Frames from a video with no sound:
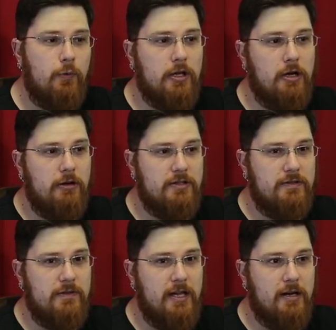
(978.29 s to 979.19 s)
We're going
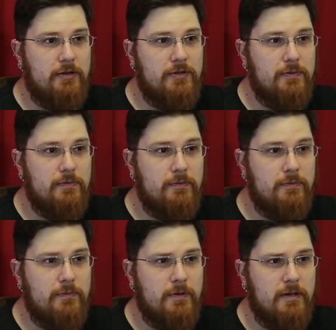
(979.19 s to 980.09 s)
to now
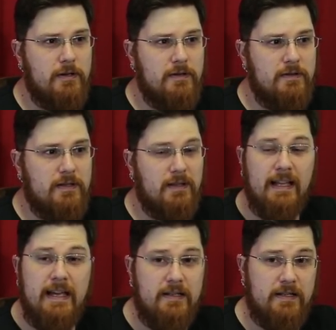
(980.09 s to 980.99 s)
do the
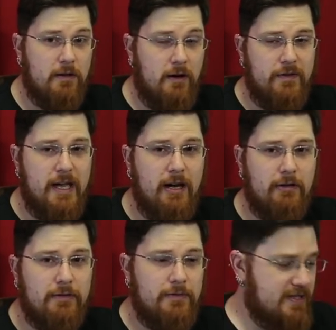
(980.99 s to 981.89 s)
landing of the howdah,